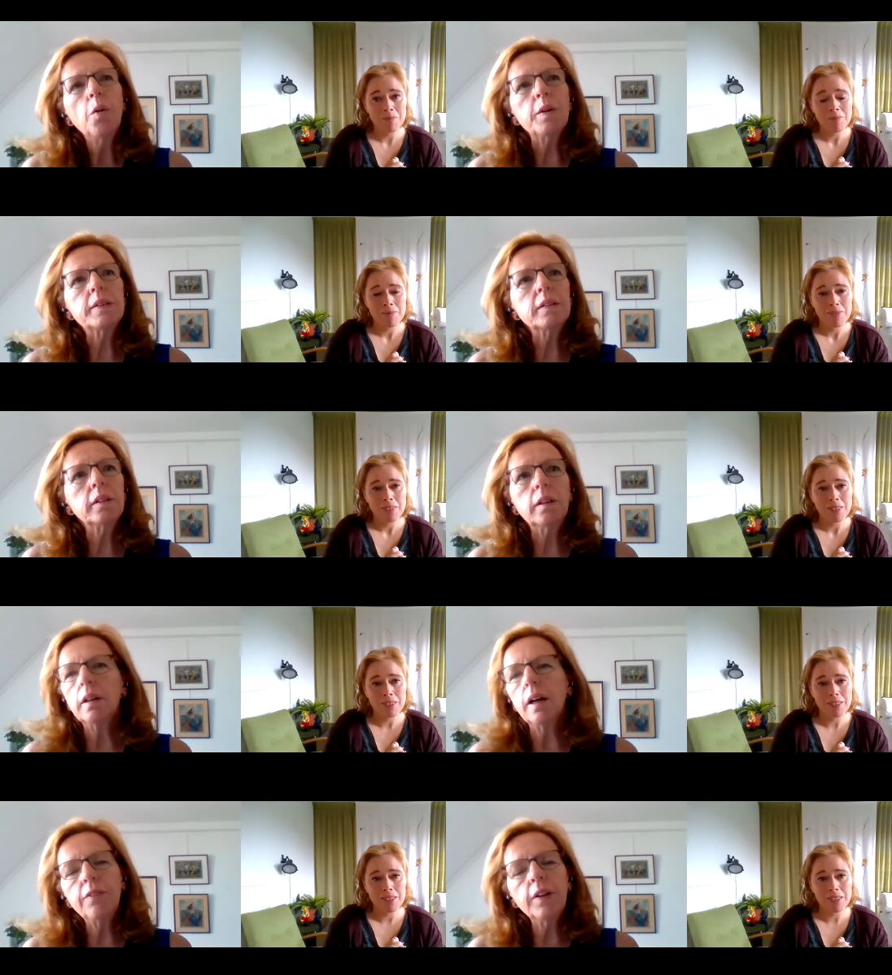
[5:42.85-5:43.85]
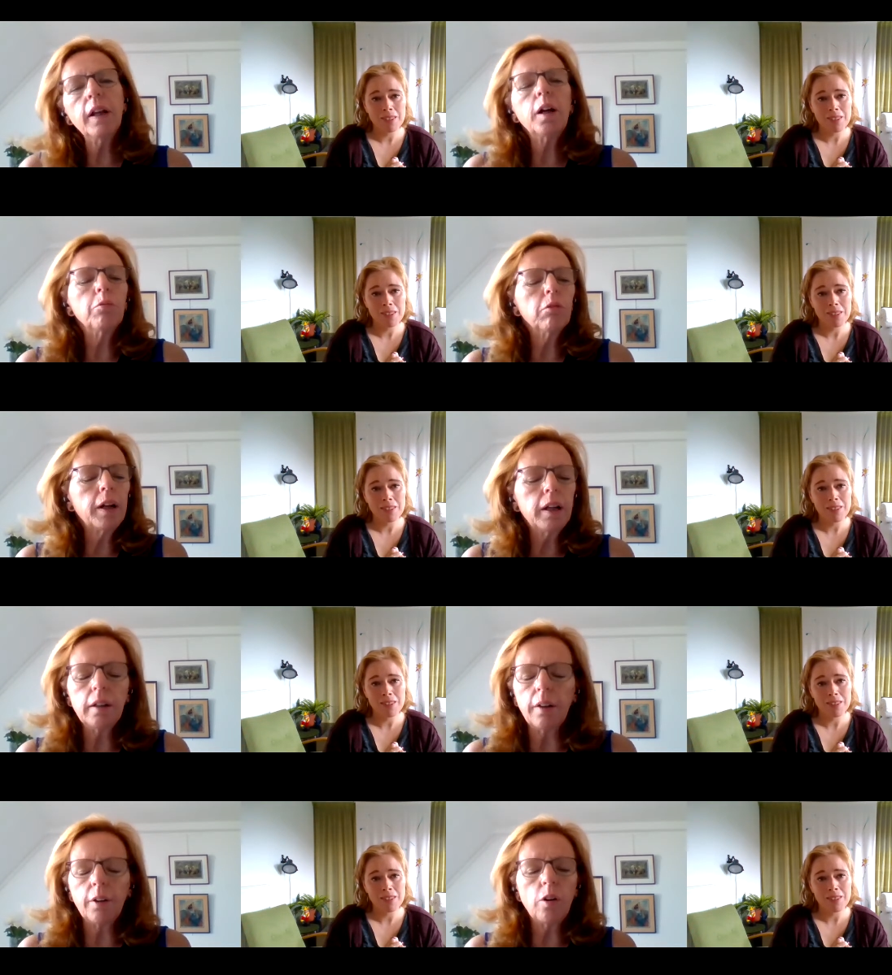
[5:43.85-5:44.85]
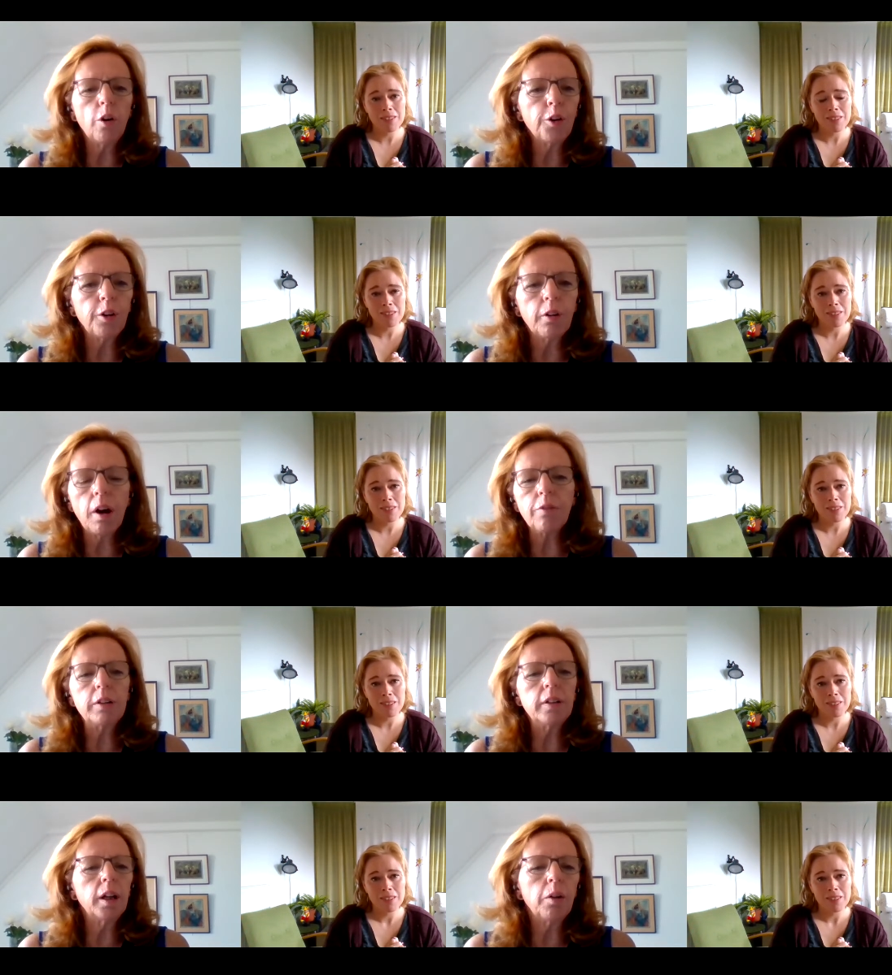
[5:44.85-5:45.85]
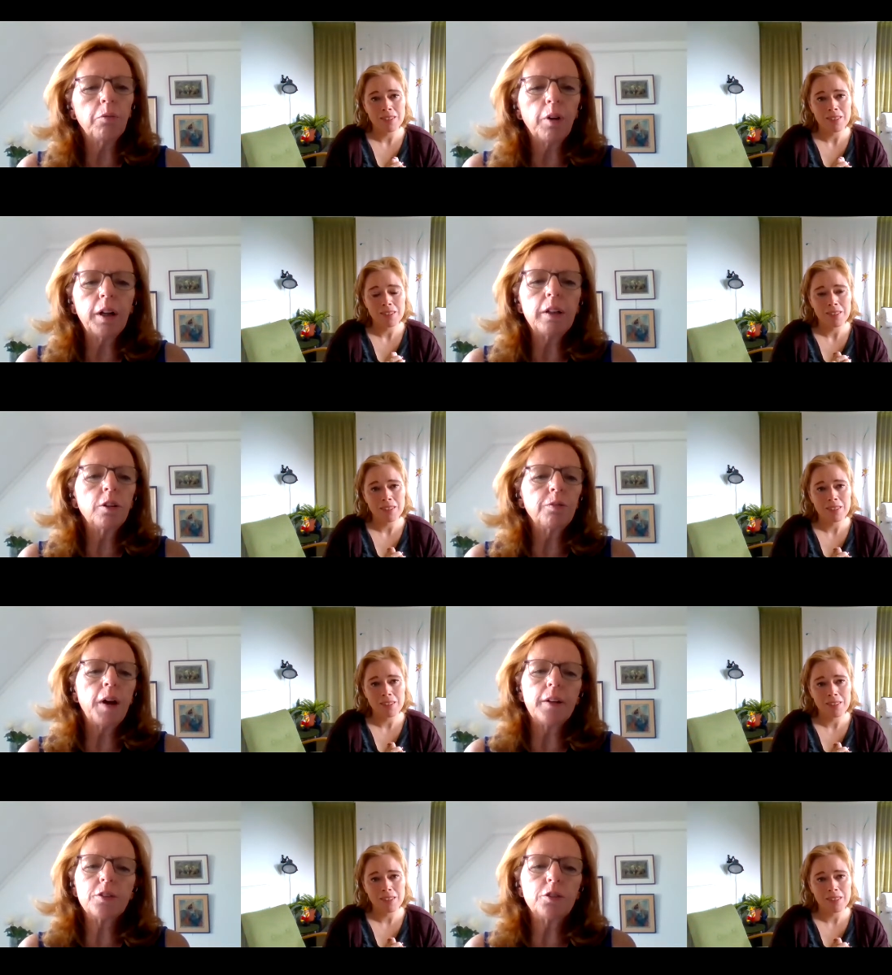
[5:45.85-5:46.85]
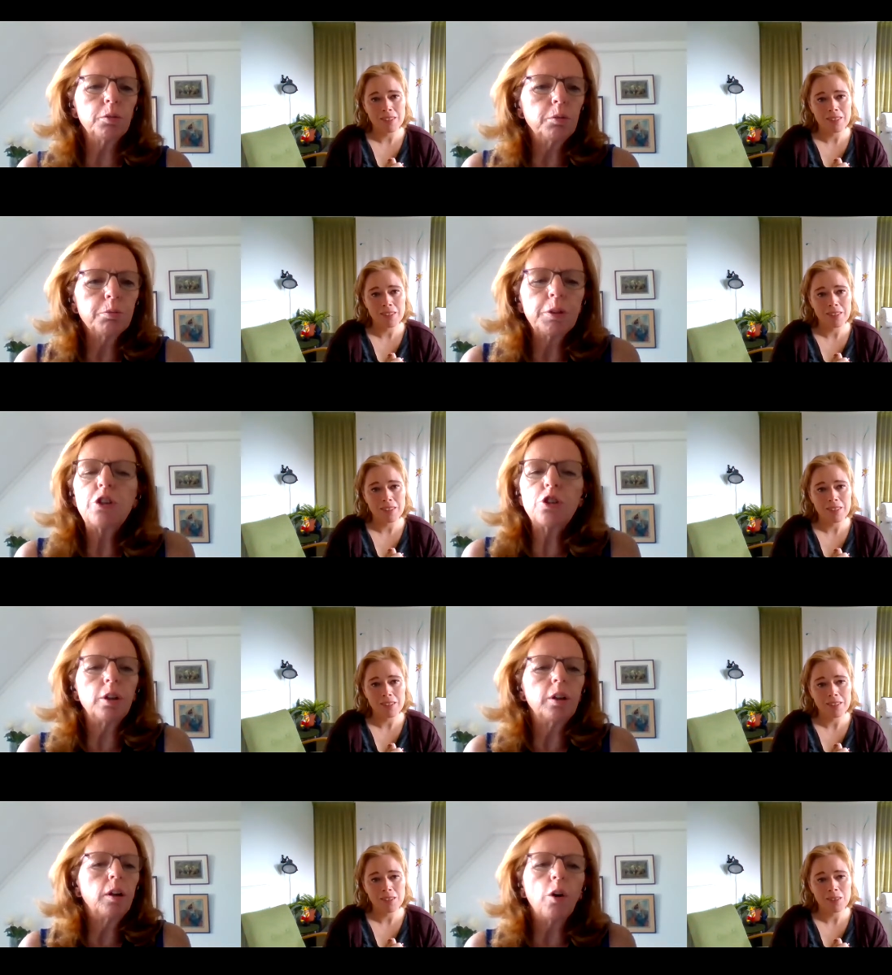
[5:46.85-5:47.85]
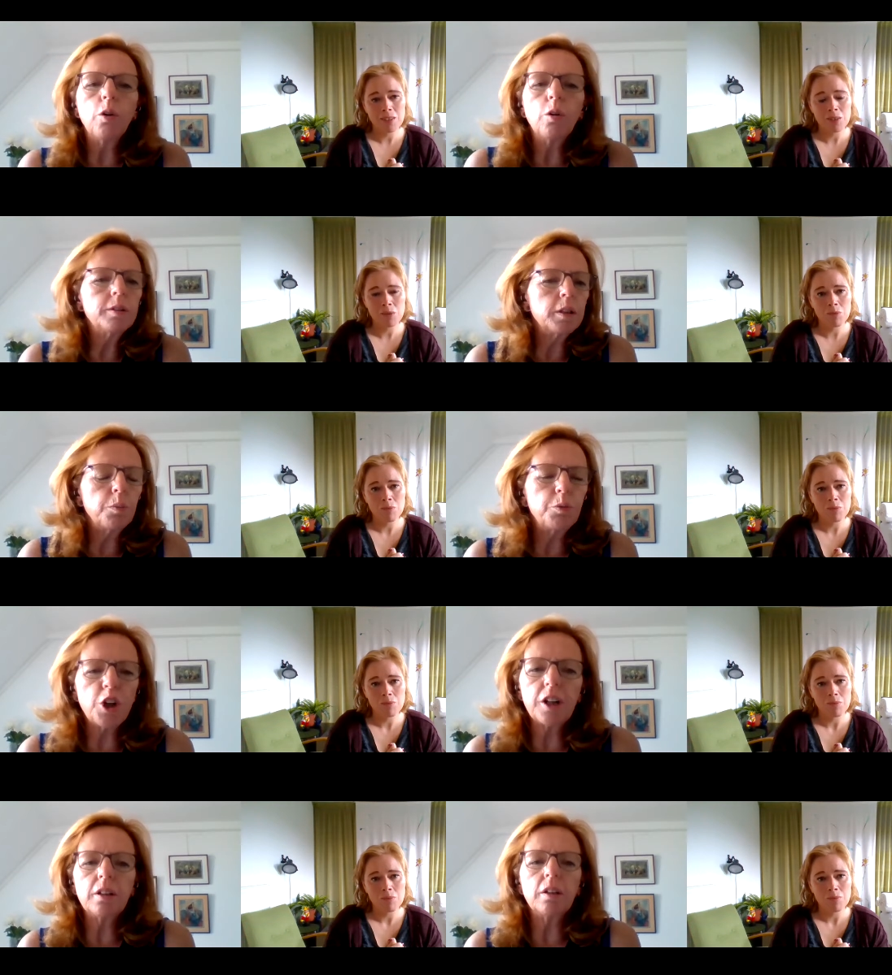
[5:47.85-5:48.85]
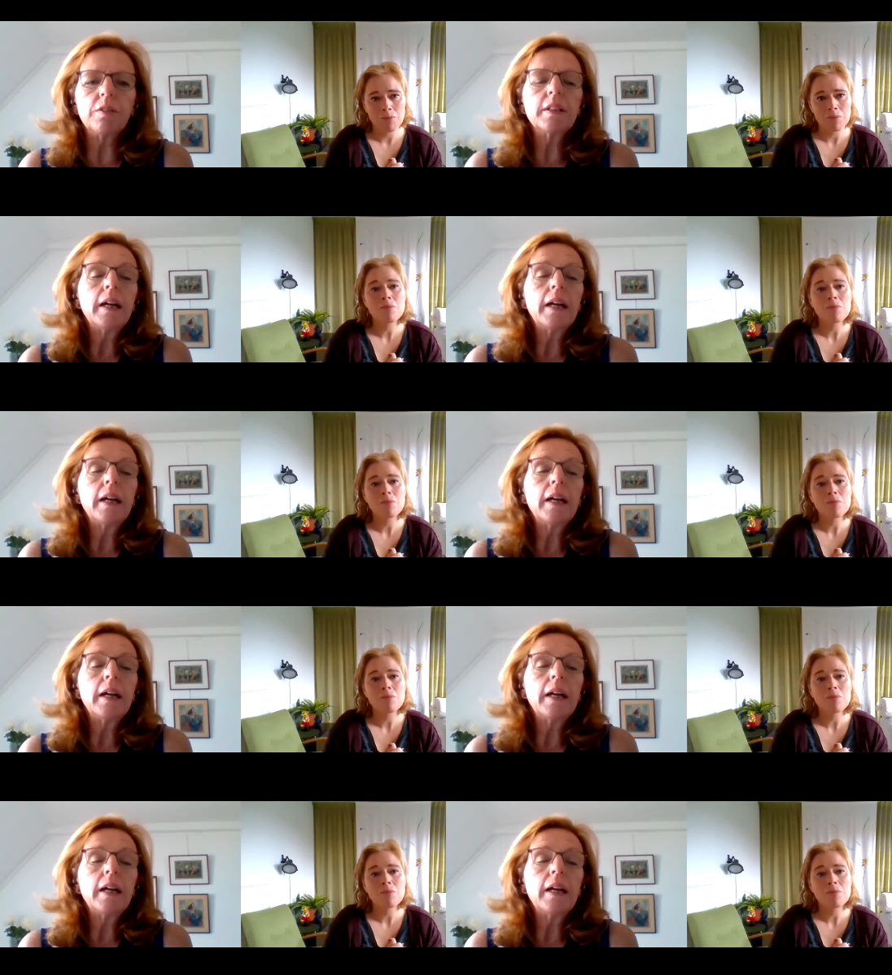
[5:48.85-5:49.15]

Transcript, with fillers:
Speaker 1: was, I feel like I'm running down the corridor every day and I'm running so fast to reach the goals, the objectives,